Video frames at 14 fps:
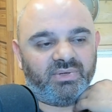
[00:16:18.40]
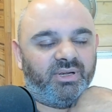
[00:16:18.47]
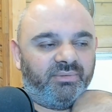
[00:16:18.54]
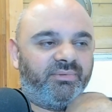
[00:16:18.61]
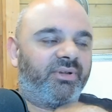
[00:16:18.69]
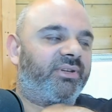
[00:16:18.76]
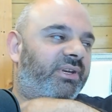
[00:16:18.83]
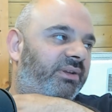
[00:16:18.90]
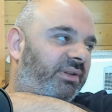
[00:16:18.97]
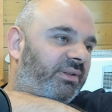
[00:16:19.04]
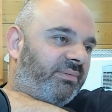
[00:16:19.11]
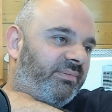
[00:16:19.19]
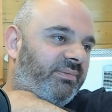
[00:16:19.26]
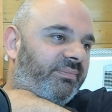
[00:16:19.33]
Okay,
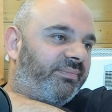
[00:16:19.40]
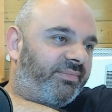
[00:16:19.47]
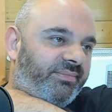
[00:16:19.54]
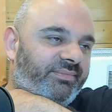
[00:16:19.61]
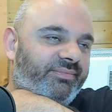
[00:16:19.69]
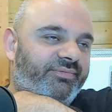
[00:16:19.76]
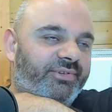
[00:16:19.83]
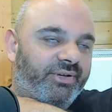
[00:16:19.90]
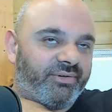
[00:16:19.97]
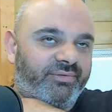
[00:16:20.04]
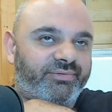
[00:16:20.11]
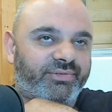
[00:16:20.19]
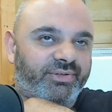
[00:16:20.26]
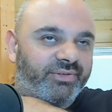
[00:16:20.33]
fair
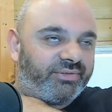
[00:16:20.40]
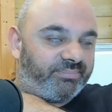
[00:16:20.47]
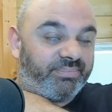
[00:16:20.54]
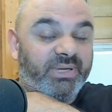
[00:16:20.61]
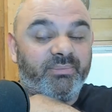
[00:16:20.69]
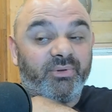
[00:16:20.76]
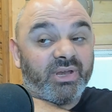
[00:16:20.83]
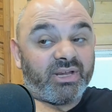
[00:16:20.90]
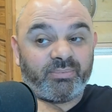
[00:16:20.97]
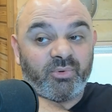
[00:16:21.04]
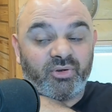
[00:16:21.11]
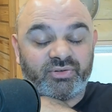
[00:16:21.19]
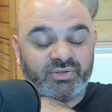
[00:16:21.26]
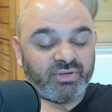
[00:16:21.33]
enough. So there's people on
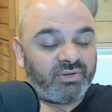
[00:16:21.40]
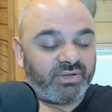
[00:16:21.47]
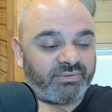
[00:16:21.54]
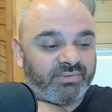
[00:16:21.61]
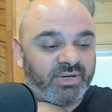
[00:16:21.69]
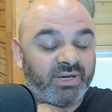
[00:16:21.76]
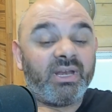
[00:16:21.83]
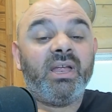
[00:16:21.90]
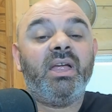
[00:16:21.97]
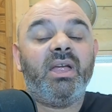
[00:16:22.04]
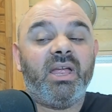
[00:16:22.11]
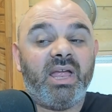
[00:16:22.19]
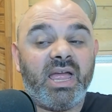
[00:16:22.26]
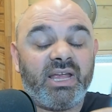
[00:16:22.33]
Xbox still, that's fine.
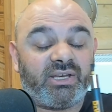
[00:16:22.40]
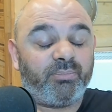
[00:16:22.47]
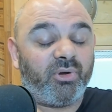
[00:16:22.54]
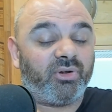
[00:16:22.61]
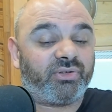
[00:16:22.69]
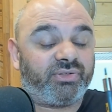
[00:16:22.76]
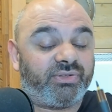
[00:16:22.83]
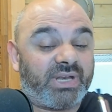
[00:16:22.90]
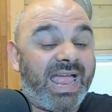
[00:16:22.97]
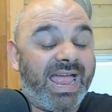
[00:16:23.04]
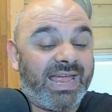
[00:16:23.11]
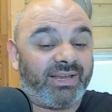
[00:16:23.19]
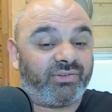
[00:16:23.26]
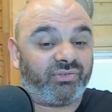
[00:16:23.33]
Xbox
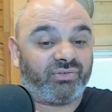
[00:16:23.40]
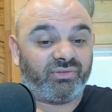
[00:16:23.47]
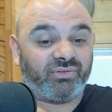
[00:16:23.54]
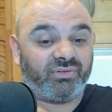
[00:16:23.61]
X.